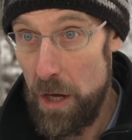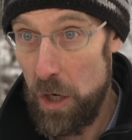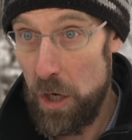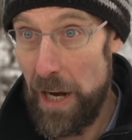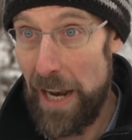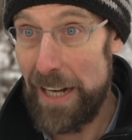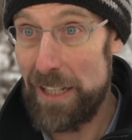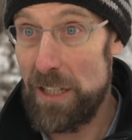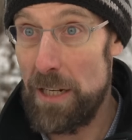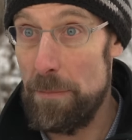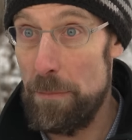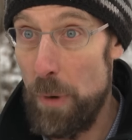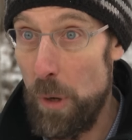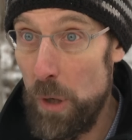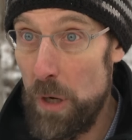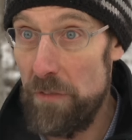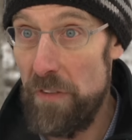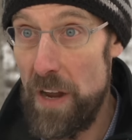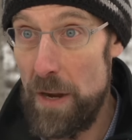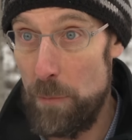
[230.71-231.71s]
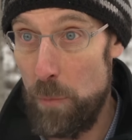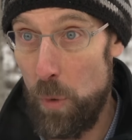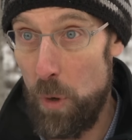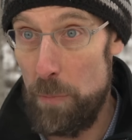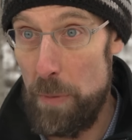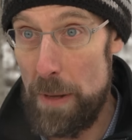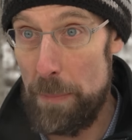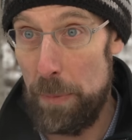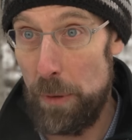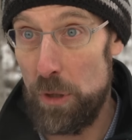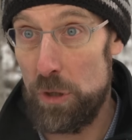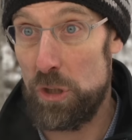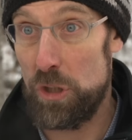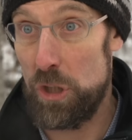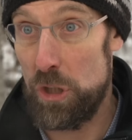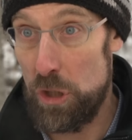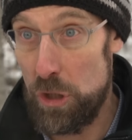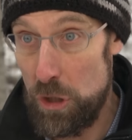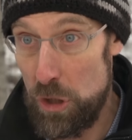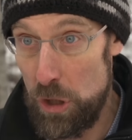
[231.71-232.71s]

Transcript: could actually motivate more people to,